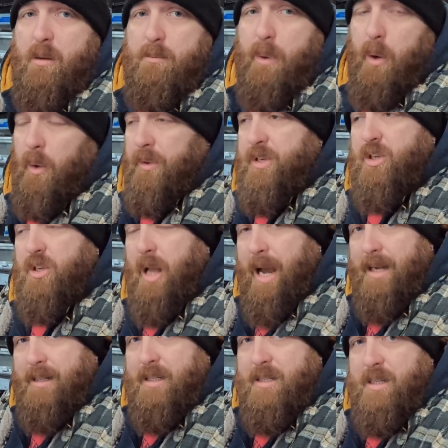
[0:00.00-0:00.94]
put all the
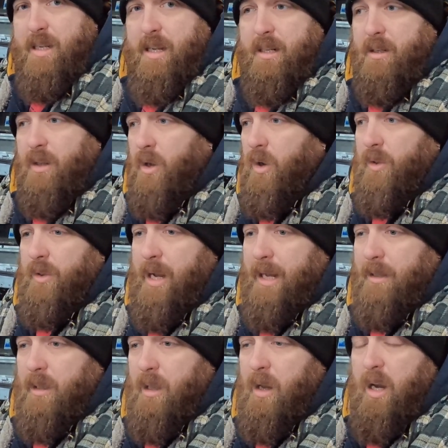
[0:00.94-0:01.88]
sliders in, all
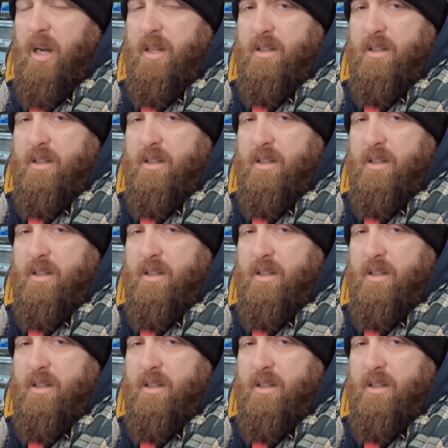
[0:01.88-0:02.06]
that lot,